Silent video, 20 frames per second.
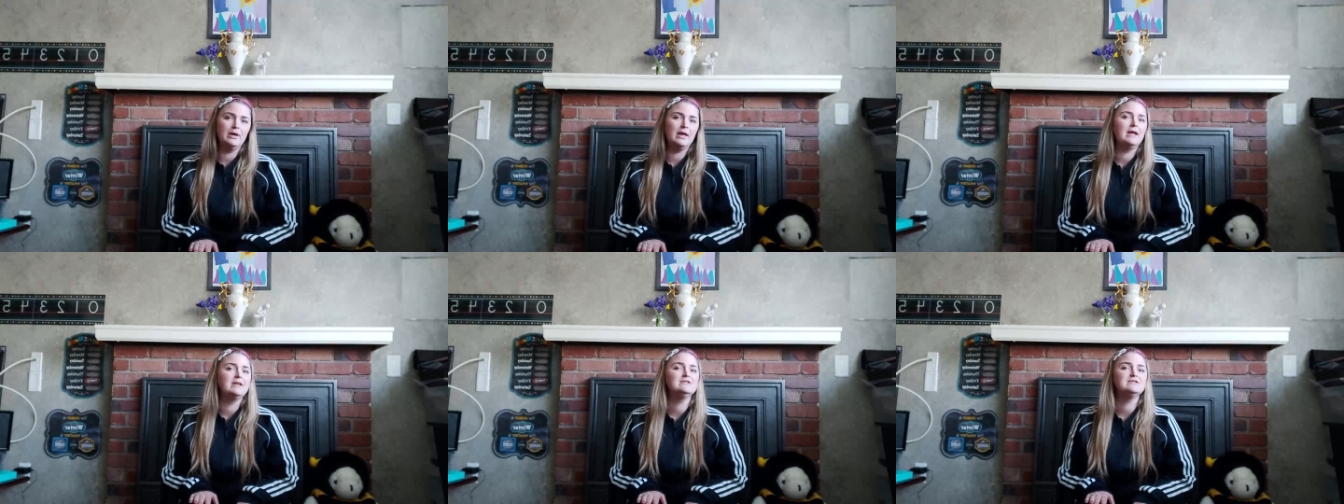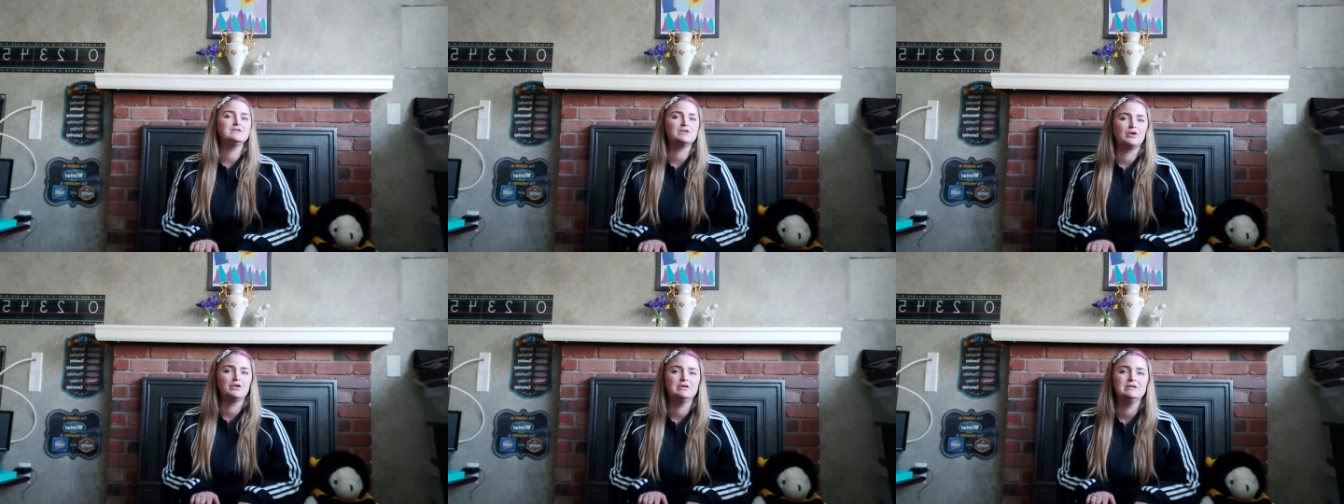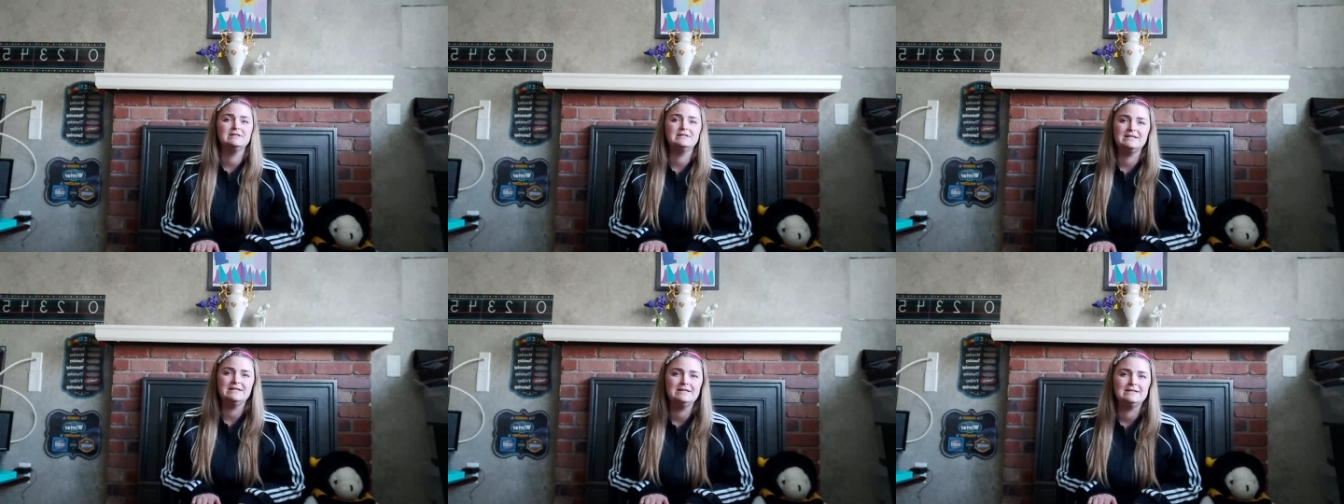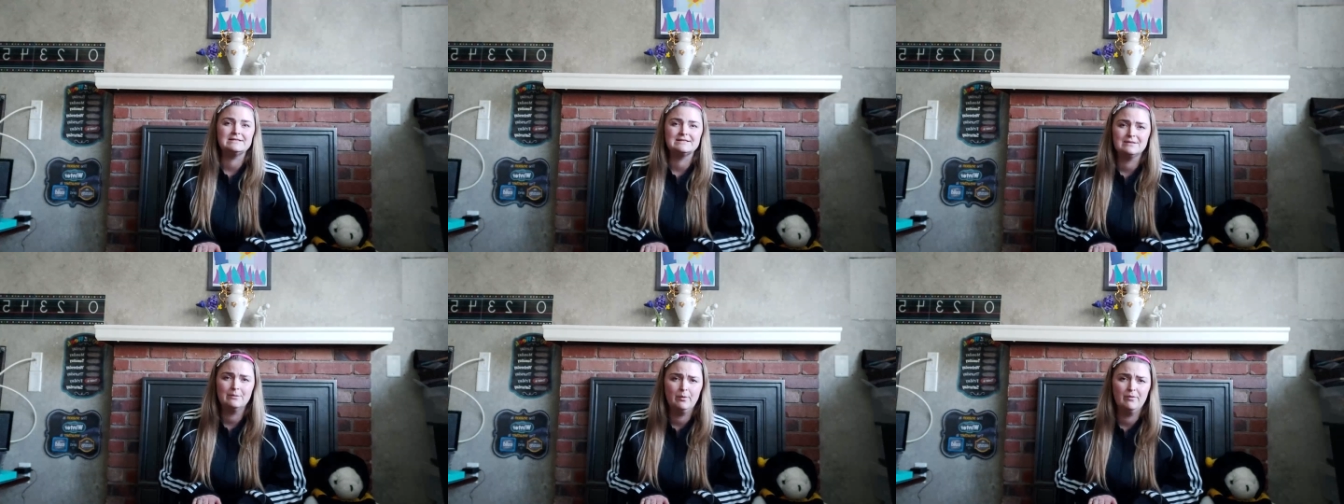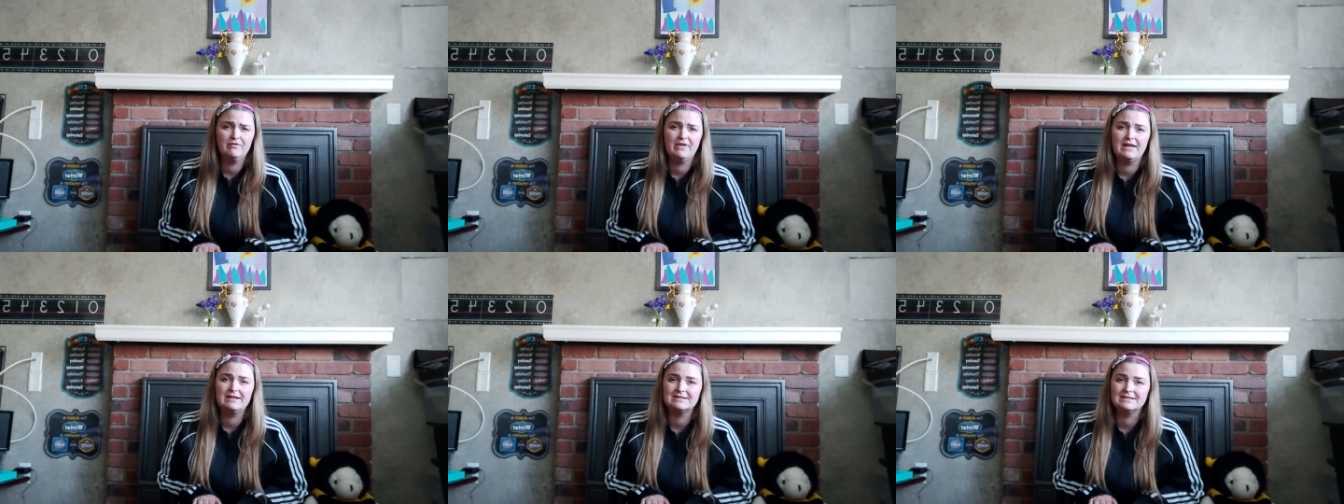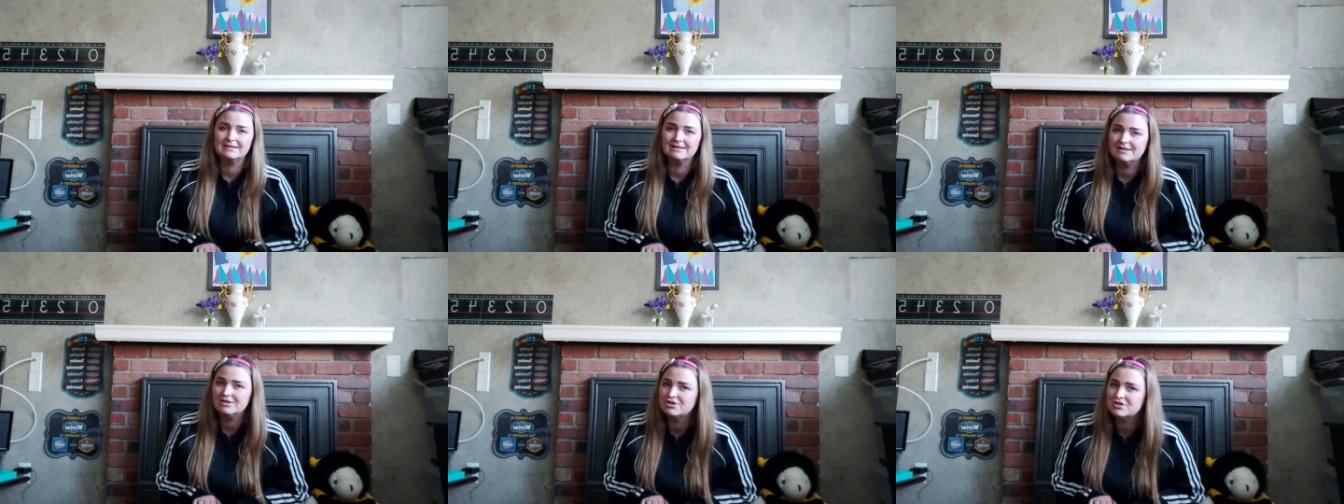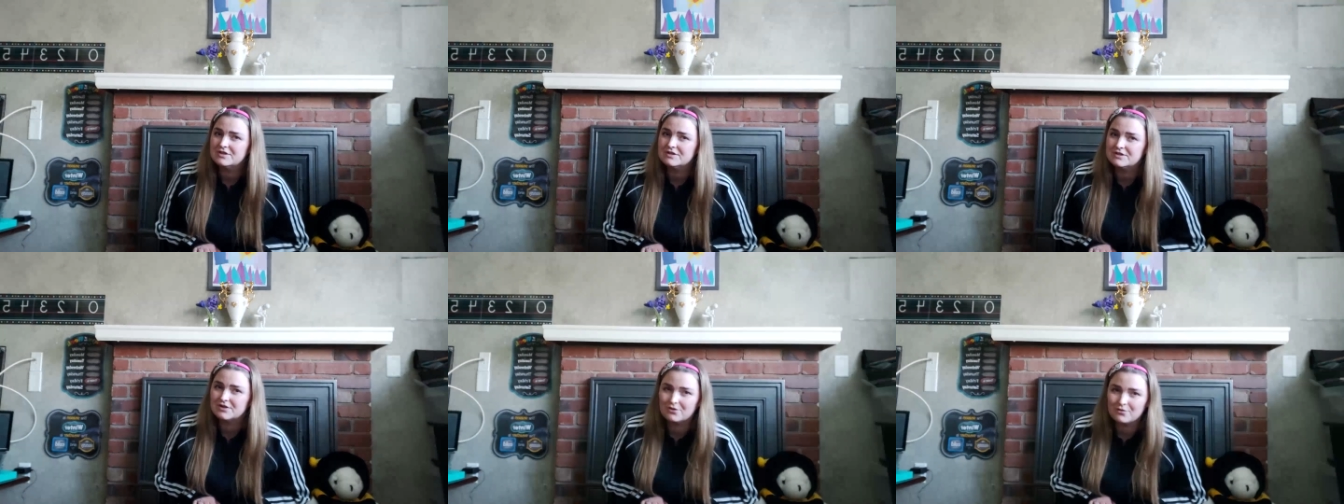and started to eat some of that
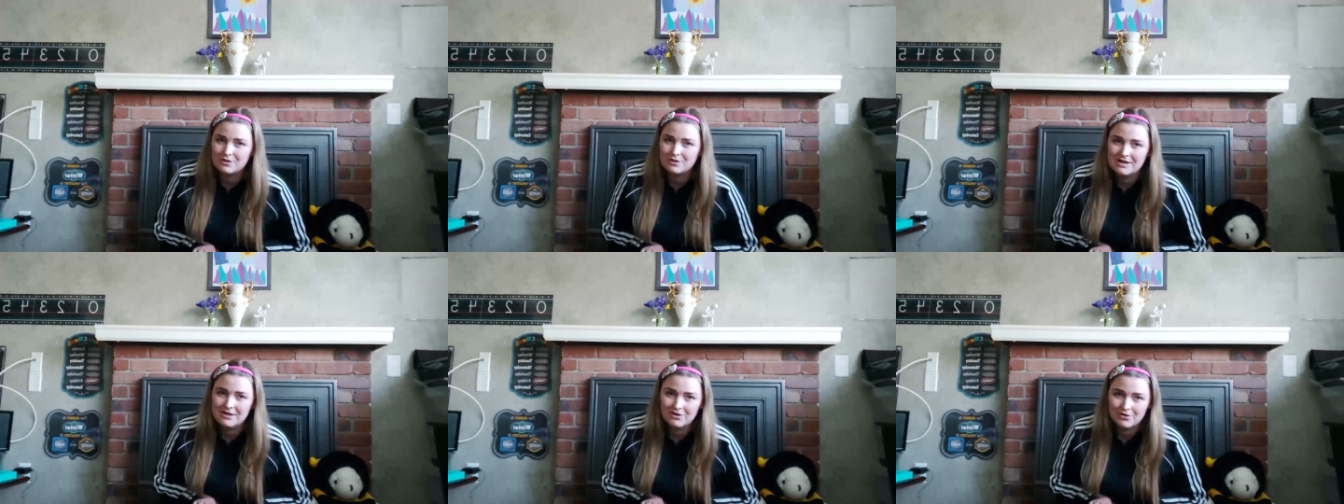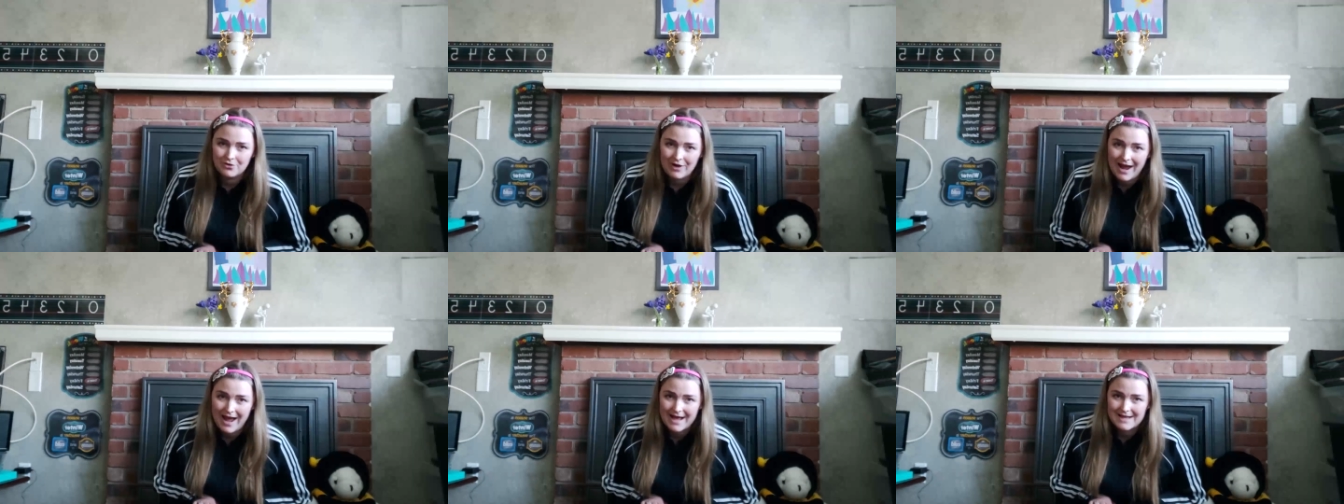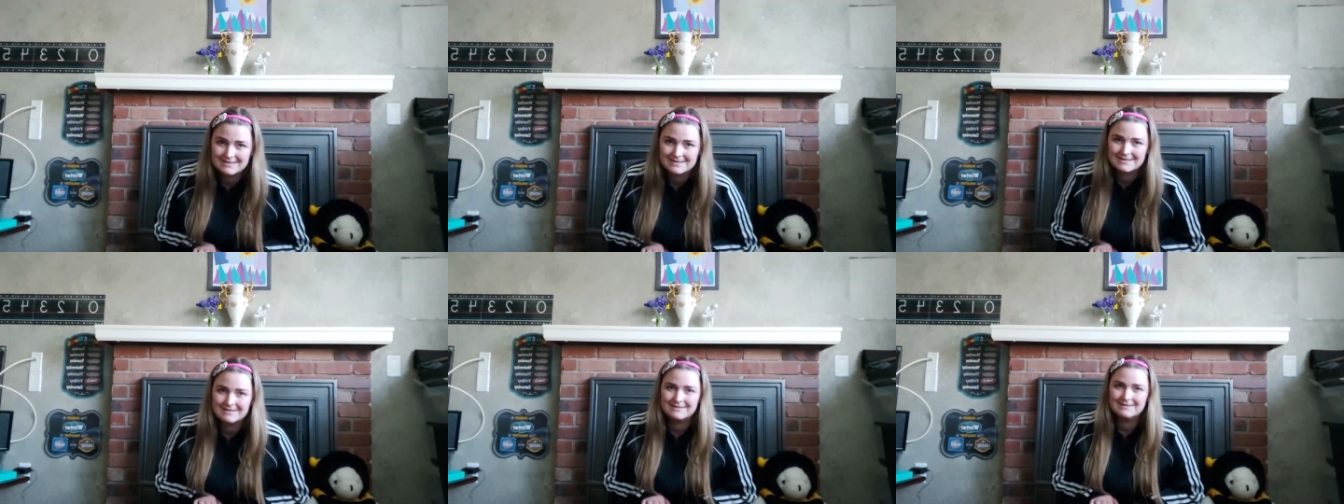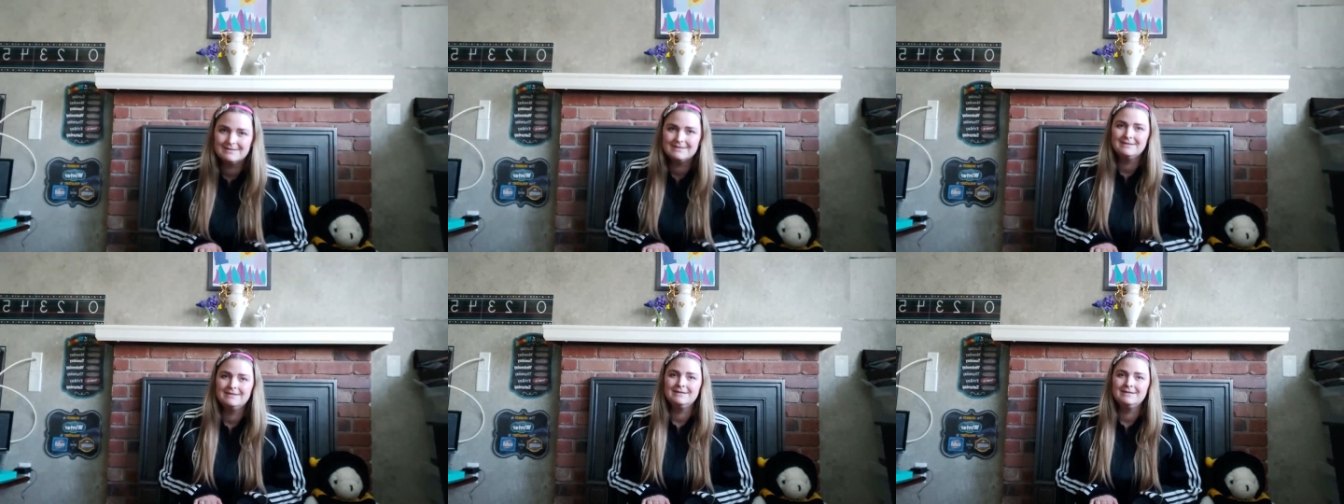delicious green grass.